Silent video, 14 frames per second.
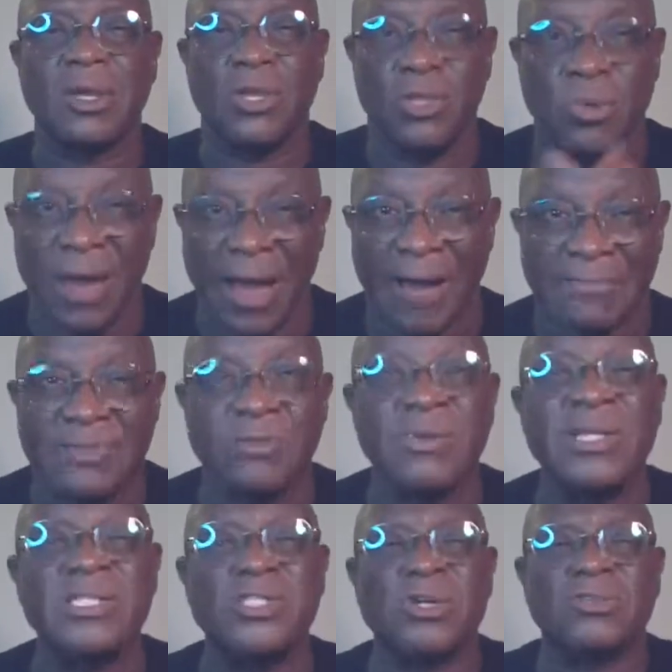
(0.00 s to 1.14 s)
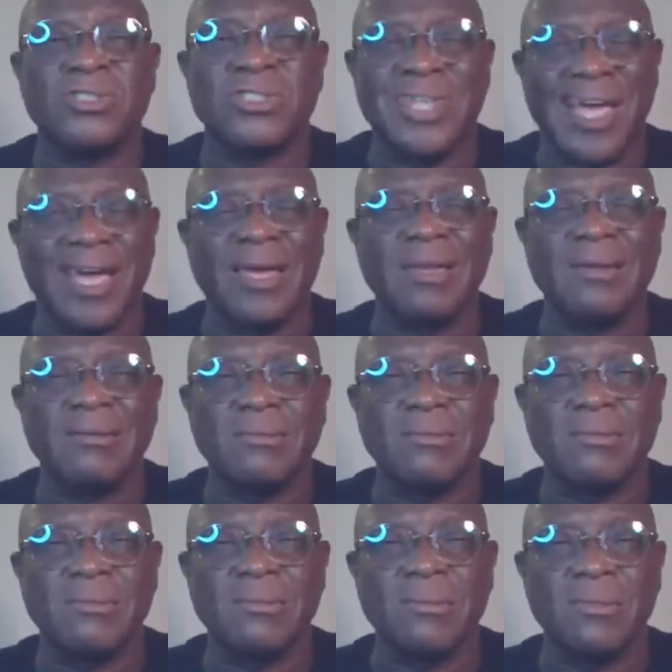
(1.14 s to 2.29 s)
You will have to research that.
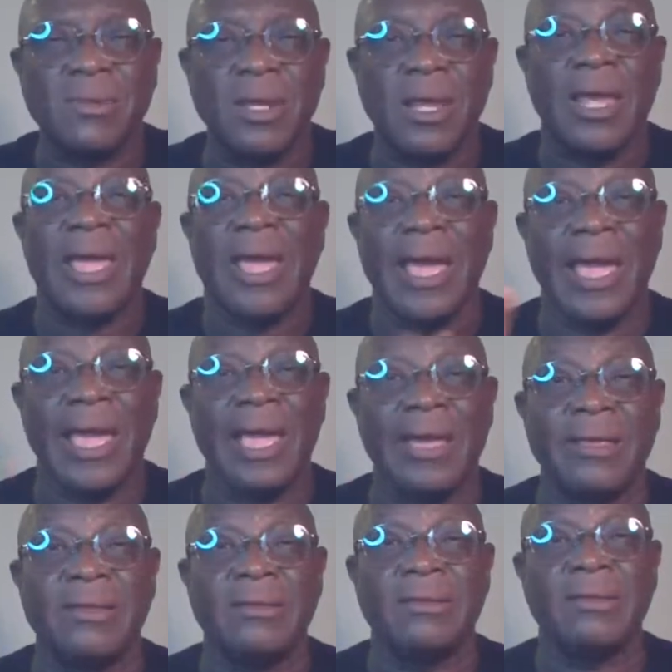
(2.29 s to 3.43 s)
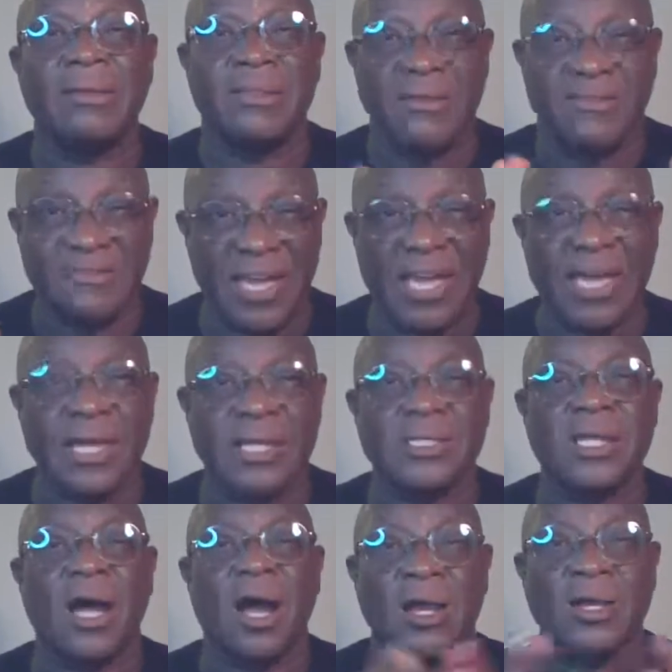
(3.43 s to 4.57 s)
And the
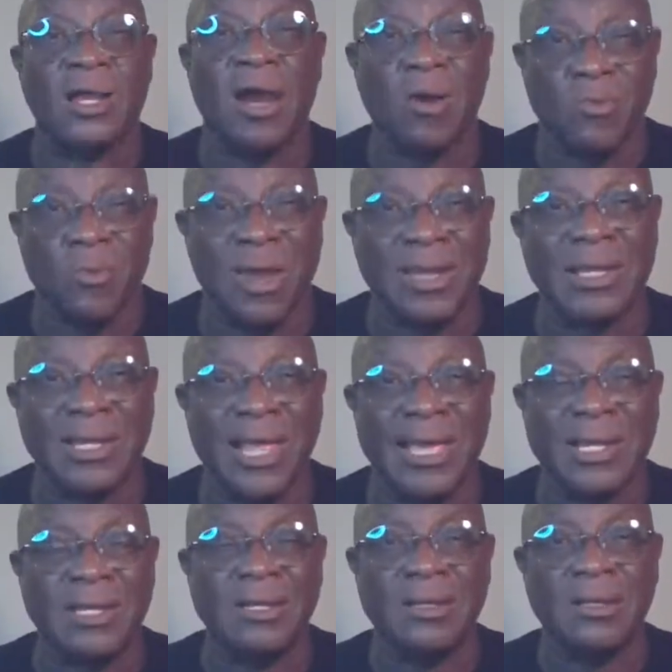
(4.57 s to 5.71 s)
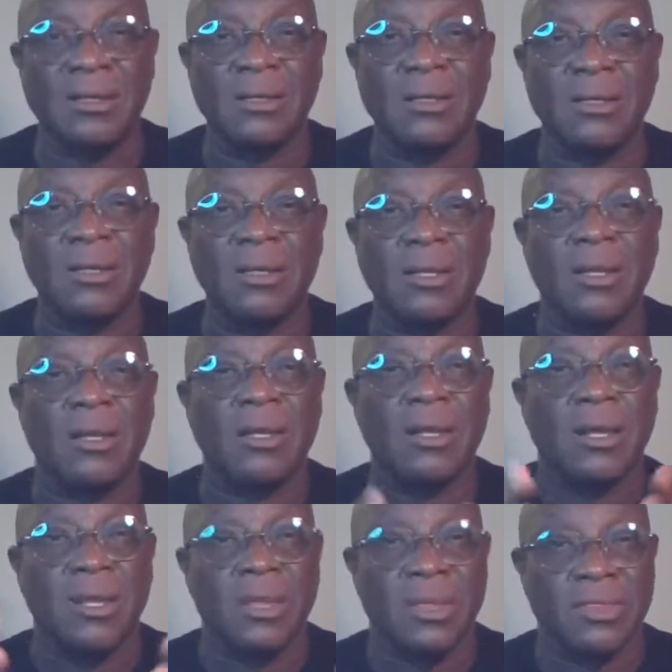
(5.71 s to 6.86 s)
feds are now regulating
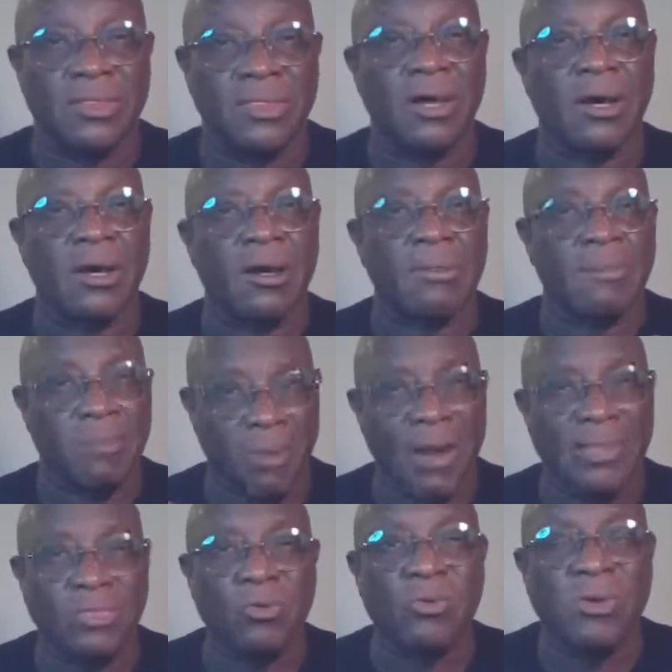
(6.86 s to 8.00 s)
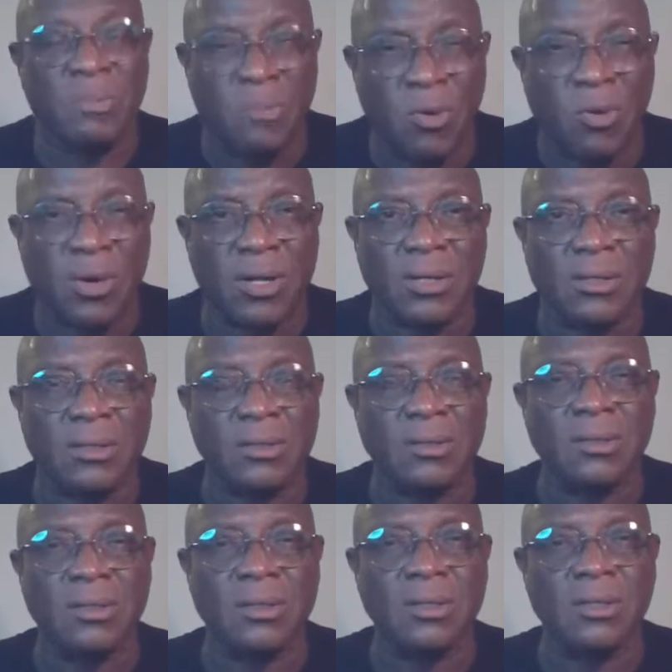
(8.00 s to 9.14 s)
the breakthrough report.
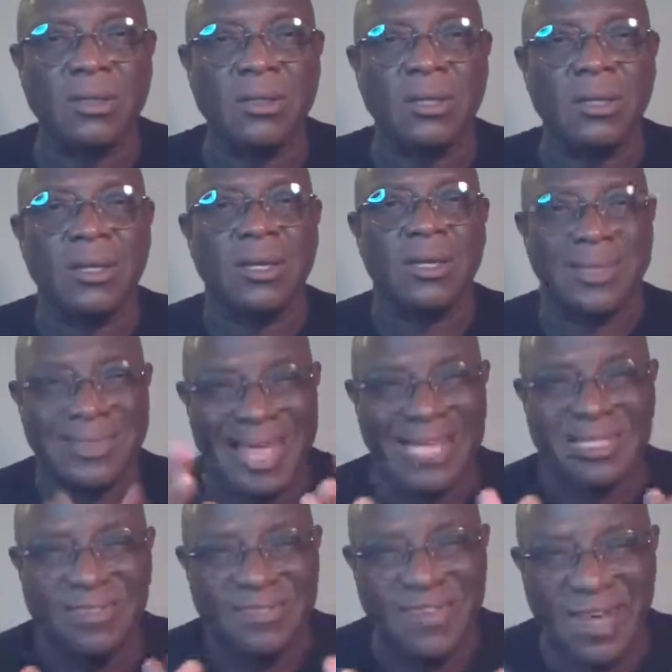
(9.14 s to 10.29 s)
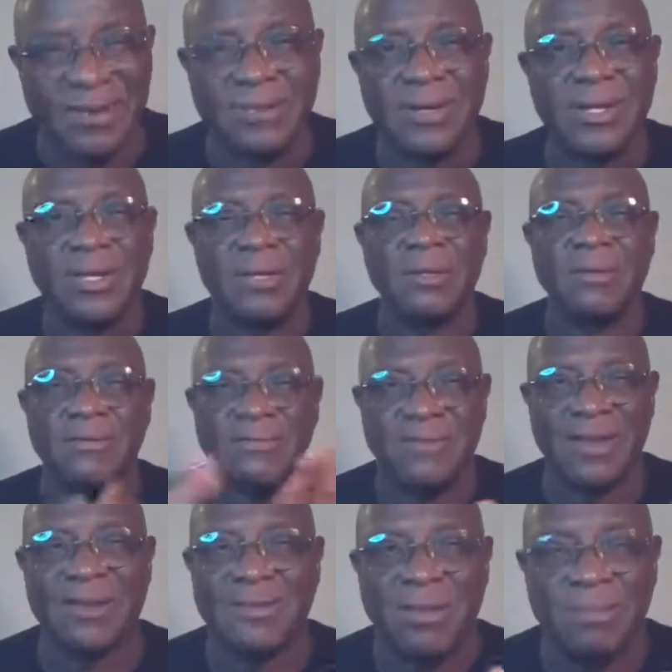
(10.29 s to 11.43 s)
That's very,
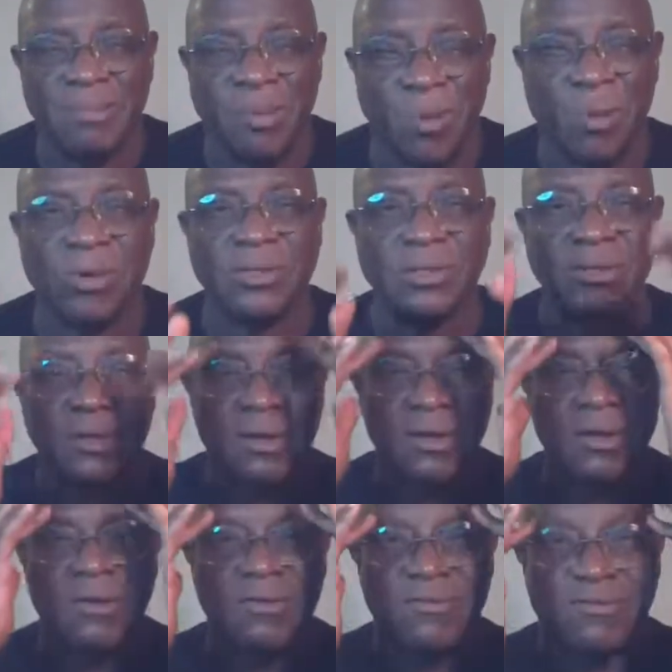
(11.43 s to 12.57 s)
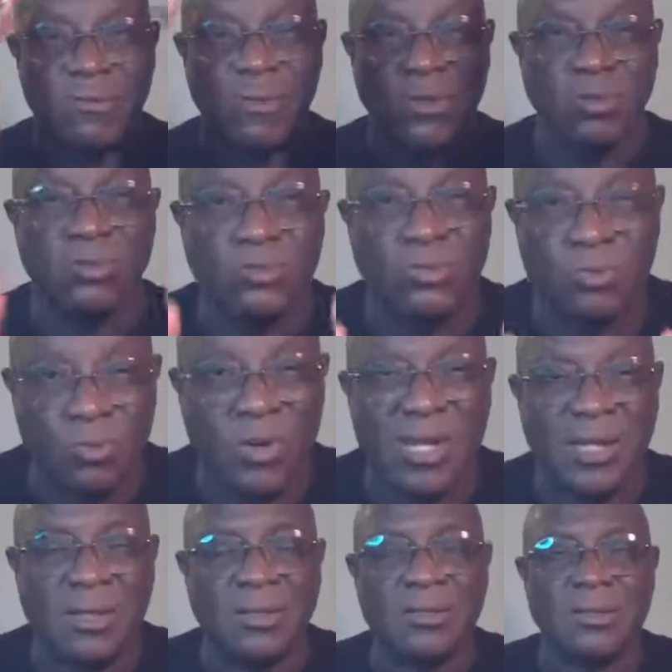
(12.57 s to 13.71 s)
very important for you to read.